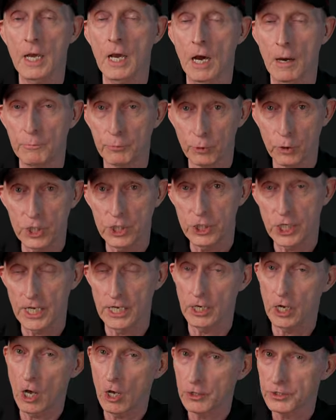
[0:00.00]

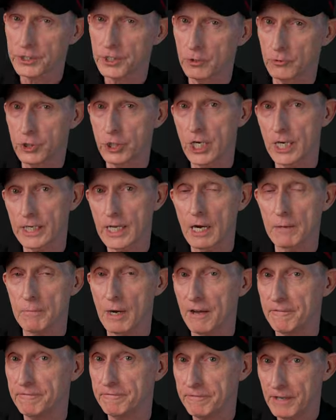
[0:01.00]
Appreciate it. Also, check out
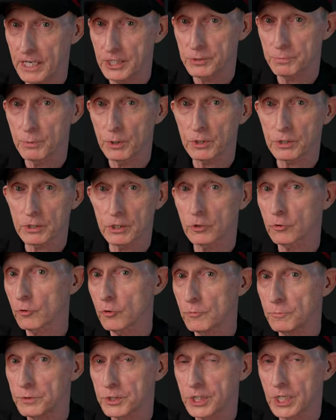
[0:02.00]
my Facebook
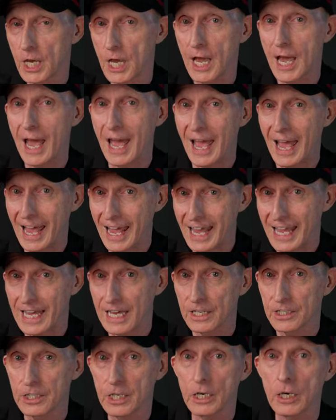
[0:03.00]
groups
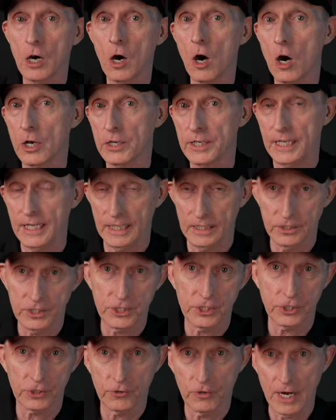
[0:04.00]
and on
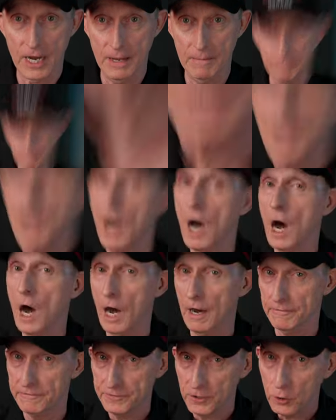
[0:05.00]
Instagram.
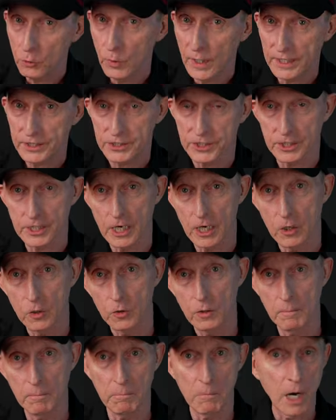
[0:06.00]
A few weeks
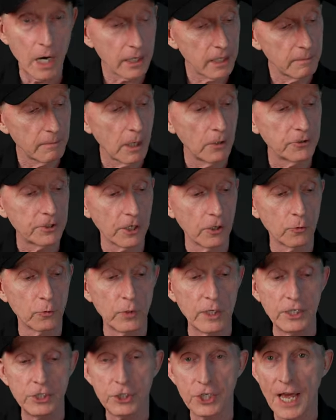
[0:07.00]
ago, Monimoto
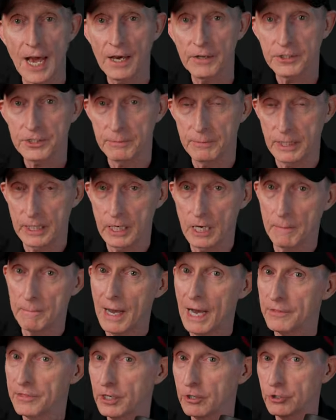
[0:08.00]
reached out to me
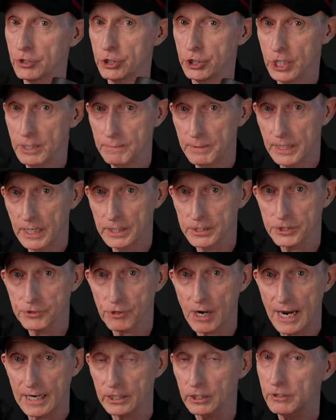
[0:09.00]
about their GPS
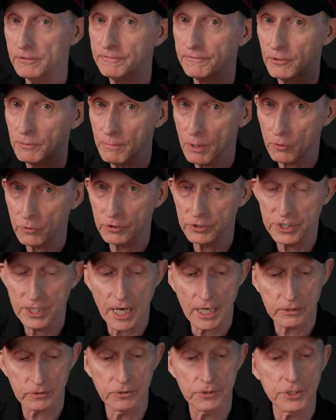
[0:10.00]
tracker for
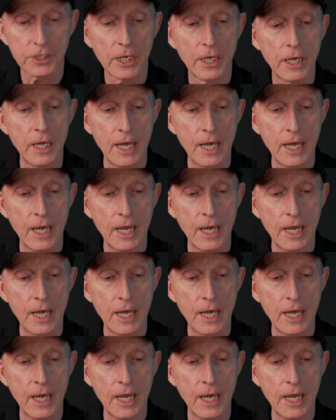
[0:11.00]
motorcycles,